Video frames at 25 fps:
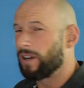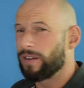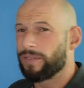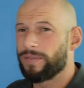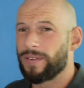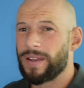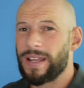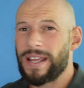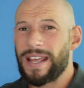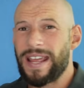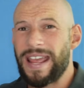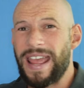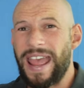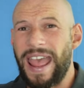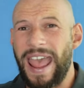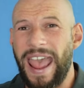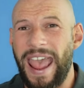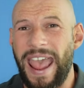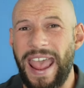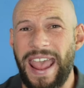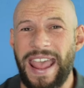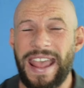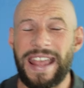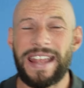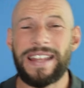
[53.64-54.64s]
off.
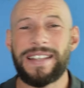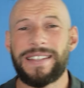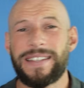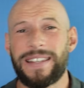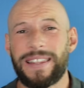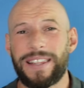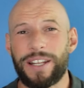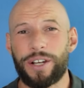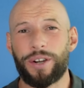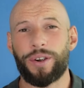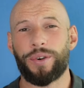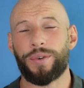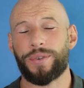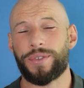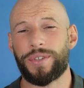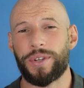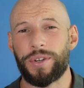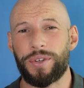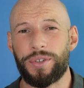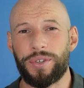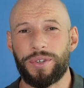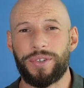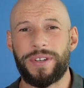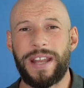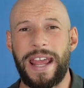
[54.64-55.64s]
And there are also new